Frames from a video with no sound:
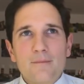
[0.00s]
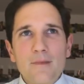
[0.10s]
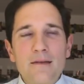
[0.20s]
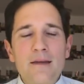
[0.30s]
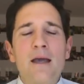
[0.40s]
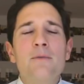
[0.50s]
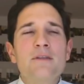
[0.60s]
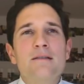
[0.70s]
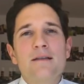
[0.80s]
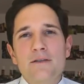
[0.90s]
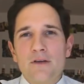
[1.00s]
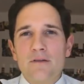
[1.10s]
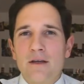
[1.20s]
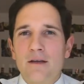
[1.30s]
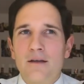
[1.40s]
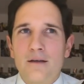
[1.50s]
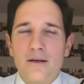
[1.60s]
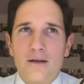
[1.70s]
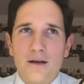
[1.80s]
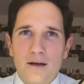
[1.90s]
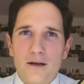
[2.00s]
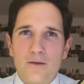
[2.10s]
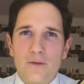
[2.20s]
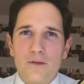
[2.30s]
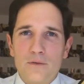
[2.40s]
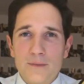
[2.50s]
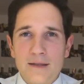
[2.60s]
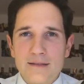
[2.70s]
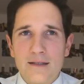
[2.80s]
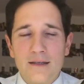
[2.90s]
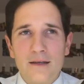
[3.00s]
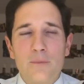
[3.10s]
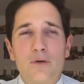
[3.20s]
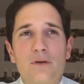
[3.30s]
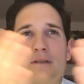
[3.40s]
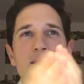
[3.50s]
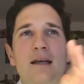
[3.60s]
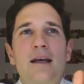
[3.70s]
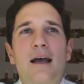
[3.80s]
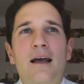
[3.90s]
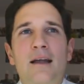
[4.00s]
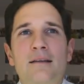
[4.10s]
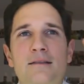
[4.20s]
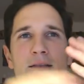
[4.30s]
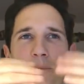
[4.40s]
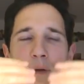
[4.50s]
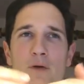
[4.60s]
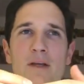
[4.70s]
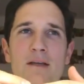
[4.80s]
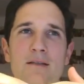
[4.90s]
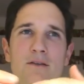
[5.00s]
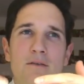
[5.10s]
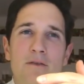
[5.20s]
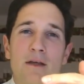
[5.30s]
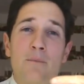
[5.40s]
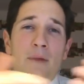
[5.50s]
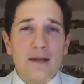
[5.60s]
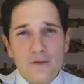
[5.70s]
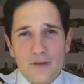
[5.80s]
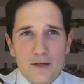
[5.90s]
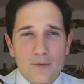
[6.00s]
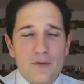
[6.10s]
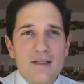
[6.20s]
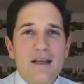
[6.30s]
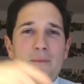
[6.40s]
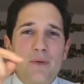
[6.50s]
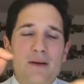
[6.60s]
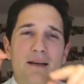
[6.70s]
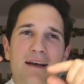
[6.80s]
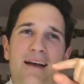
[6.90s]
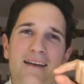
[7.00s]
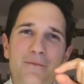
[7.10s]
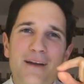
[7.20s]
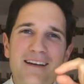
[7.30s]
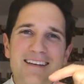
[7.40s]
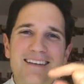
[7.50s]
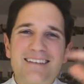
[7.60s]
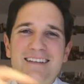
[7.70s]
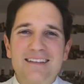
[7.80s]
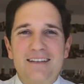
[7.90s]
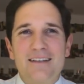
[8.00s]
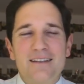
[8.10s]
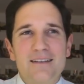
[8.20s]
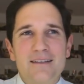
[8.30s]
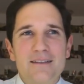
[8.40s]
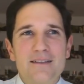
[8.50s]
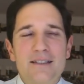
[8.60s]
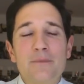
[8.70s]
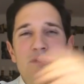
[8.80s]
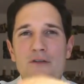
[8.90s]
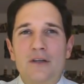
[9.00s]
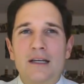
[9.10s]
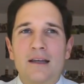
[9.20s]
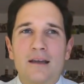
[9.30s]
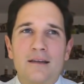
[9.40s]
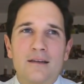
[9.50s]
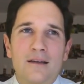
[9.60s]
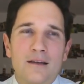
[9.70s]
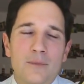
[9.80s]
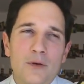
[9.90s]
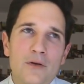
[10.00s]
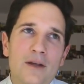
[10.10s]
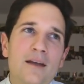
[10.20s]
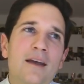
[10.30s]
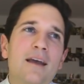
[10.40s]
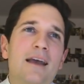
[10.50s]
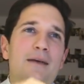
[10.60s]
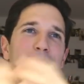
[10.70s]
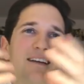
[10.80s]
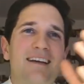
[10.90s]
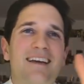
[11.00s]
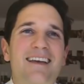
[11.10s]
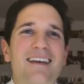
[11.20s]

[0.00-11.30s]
The Airbus is like driving a car with automatic gearbox, and the Boeing is driving a manual gearbox. But when I did the sim screening in the Boeing, it was like